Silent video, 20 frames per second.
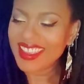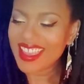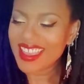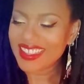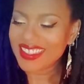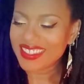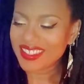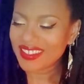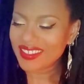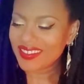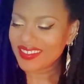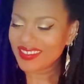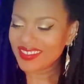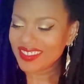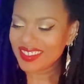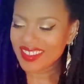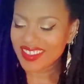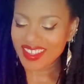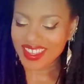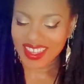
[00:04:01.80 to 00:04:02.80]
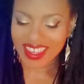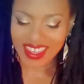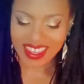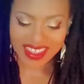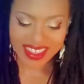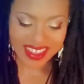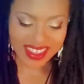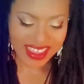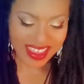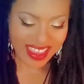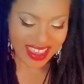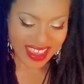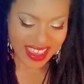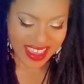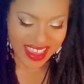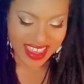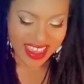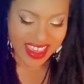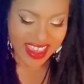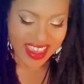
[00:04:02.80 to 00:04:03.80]
And two, okay.
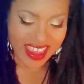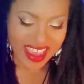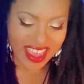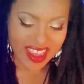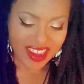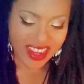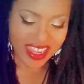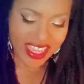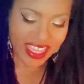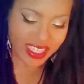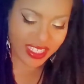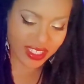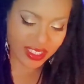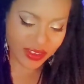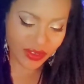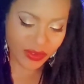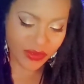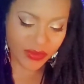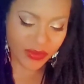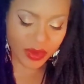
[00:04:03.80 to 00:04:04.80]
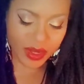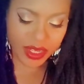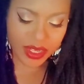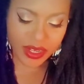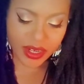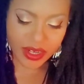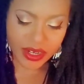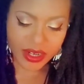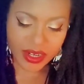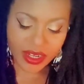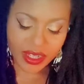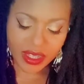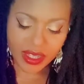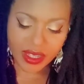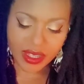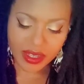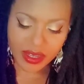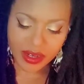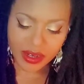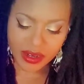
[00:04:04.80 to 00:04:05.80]
All right, so for your
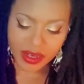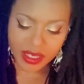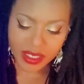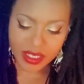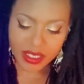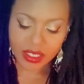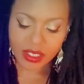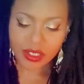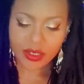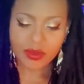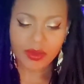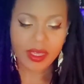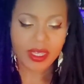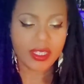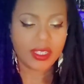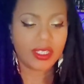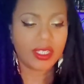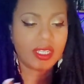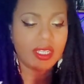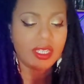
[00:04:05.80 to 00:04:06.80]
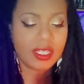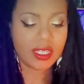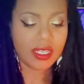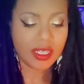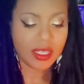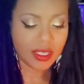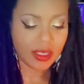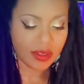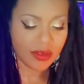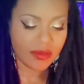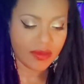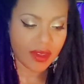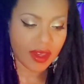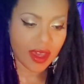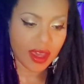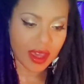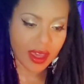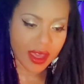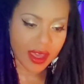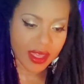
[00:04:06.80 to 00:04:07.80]
uh, current situation, you've
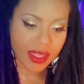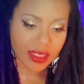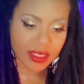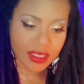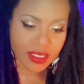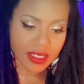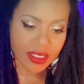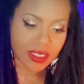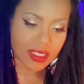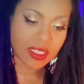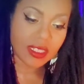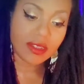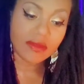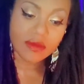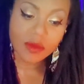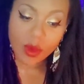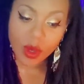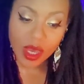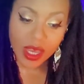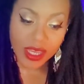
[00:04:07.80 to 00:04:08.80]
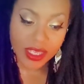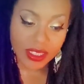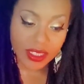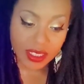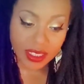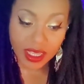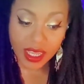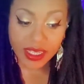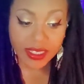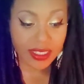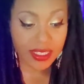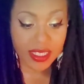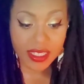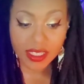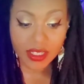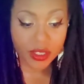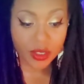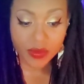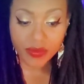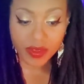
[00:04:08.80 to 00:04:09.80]
got Ten of Wands. I see
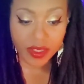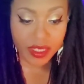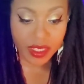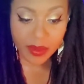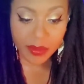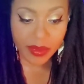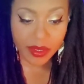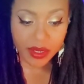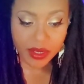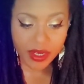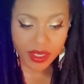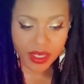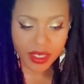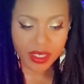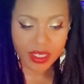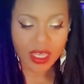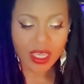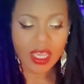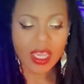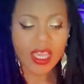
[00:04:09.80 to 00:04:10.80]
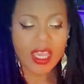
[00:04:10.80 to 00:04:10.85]
that you're feeling burdened.